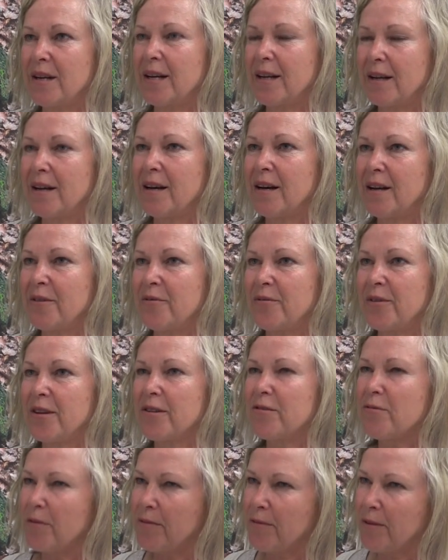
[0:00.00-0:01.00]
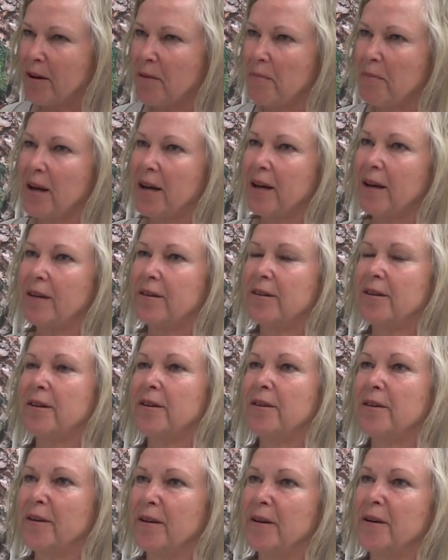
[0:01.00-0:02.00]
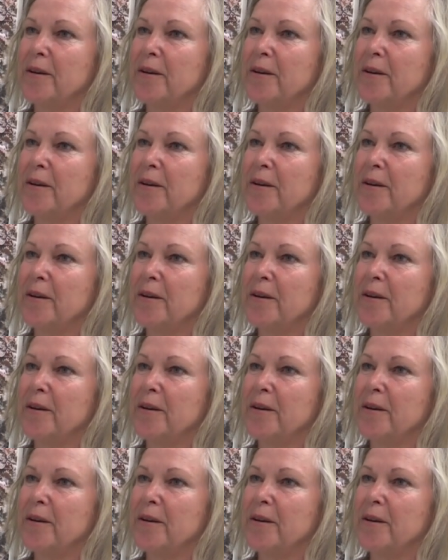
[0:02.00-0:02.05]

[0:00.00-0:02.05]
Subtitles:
It kind of does refer back to